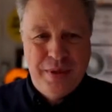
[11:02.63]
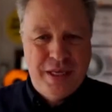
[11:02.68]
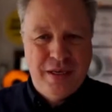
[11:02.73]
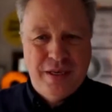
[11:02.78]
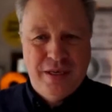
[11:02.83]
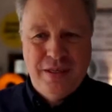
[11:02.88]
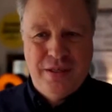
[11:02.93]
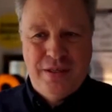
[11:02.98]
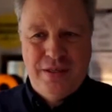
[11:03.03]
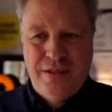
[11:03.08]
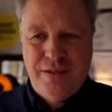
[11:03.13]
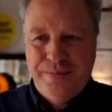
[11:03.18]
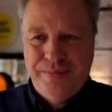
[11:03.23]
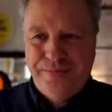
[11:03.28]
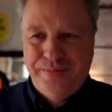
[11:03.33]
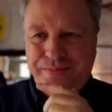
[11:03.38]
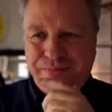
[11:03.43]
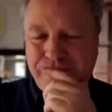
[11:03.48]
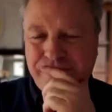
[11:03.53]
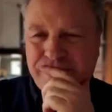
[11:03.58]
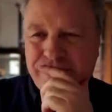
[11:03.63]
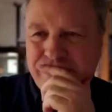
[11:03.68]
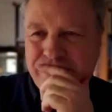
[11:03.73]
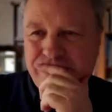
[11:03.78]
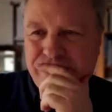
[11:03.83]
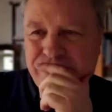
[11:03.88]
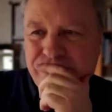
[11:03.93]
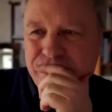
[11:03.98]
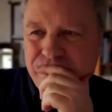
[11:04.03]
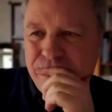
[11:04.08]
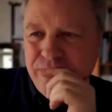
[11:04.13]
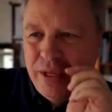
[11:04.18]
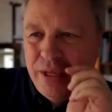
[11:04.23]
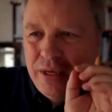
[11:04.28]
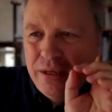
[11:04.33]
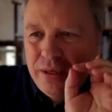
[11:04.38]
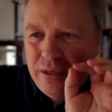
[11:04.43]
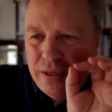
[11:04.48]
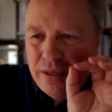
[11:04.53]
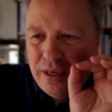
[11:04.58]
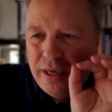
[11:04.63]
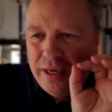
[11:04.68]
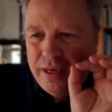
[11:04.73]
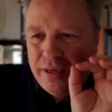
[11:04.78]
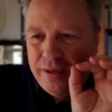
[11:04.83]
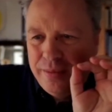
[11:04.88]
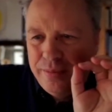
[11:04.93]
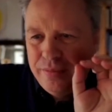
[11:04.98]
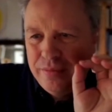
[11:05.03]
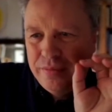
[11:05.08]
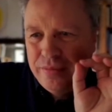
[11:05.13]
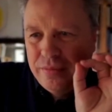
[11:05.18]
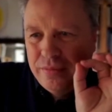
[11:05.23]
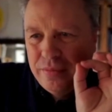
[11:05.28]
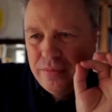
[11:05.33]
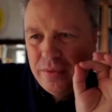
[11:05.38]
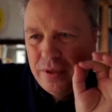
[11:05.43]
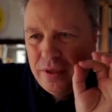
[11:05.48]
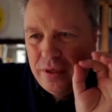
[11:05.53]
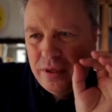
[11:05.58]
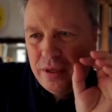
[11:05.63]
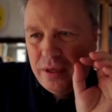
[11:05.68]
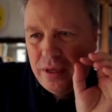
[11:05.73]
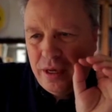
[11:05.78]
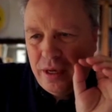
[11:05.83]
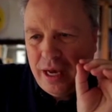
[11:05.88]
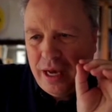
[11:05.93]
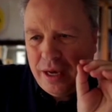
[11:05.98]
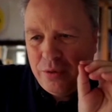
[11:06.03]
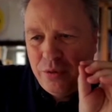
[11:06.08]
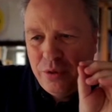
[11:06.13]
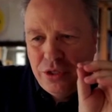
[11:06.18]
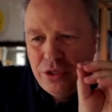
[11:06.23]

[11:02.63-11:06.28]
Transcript: because how